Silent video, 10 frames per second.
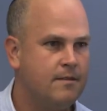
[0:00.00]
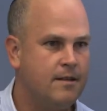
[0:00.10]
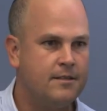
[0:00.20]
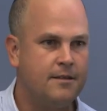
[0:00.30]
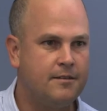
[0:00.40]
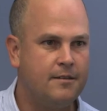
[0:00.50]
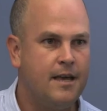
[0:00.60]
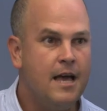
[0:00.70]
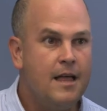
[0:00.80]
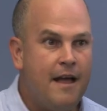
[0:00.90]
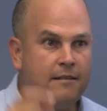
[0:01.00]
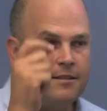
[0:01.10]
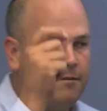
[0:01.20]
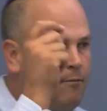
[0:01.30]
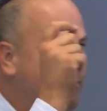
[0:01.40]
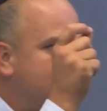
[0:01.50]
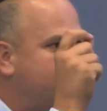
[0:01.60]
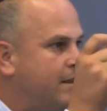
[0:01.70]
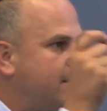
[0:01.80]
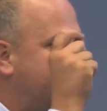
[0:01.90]
That's there today. That's the moment where
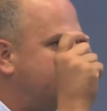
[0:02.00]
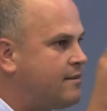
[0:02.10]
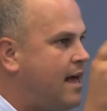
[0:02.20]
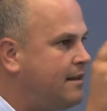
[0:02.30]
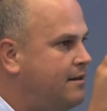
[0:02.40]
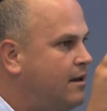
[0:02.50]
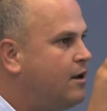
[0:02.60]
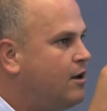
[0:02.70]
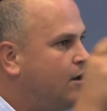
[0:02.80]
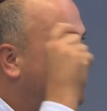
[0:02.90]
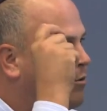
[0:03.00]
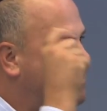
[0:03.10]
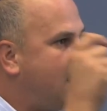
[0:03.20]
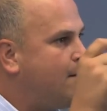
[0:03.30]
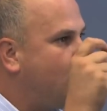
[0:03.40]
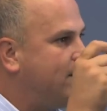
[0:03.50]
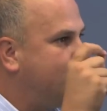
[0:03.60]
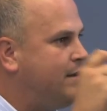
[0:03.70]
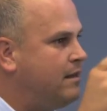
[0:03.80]
they decided we're not going to be